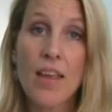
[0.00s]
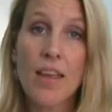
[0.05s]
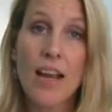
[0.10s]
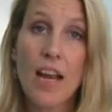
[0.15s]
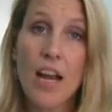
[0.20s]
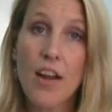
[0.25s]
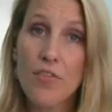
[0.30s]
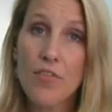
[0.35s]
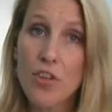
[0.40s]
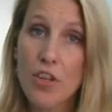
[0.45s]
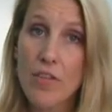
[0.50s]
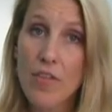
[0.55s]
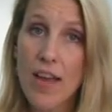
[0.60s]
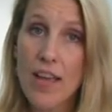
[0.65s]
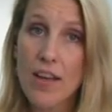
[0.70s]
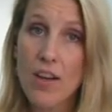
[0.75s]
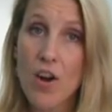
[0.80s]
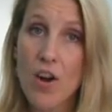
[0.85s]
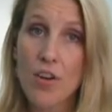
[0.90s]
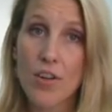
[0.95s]
after you've had
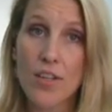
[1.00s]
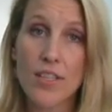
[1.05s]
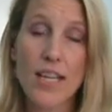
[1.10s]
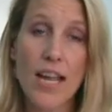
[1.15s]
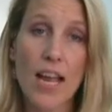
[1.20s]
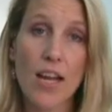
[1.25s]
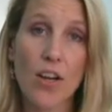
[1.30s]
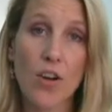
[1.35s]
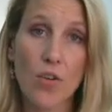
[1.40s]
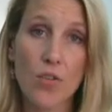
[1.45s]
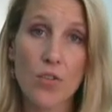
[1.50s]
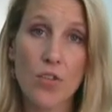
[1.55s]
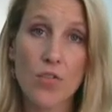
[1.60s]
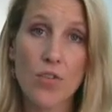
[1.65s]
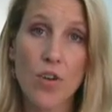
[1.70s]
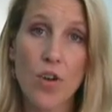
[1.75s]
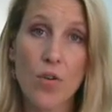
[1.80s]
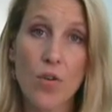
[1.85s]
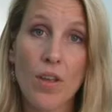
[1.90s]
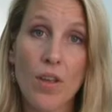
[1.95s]
a heart attack or
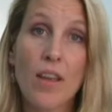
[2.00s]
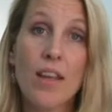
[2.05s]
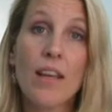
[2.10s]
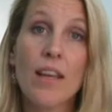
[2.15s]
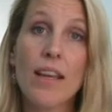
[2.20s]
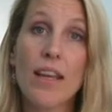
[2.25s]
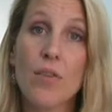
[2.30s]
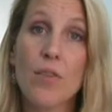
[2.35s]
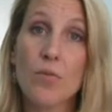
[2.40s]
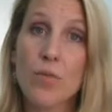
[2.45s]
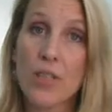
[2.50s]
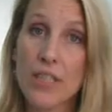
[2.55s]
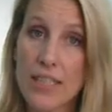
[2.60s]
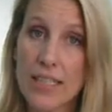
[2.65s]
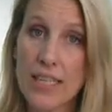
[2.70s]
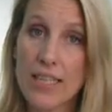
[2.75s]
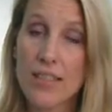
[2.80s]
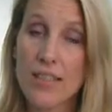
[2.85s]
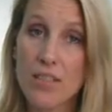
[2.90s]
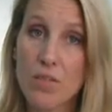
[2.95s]
stroke, it really
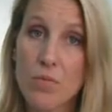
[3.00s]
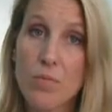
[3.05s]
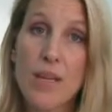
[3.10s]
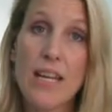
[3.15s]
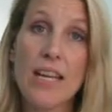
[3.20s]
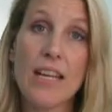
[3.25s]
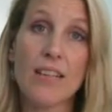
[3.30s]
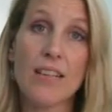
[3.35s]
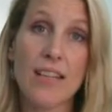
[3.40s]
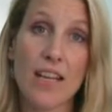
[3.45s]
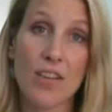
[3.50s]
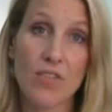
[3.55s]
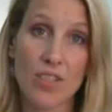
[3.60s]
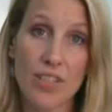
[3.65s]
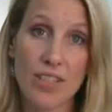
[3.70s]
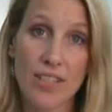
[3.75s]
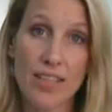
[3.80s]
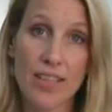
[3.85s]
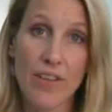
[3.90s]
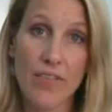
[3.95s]
needs to be down to
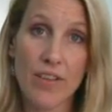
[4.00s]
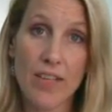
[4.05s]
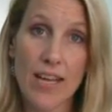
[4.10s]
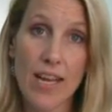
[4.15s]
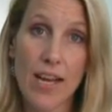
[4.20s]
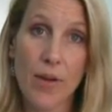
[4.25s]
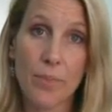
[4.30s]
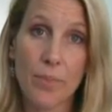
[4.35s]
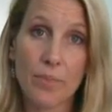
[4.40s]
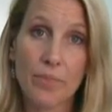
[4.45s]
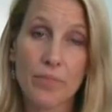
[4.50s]
70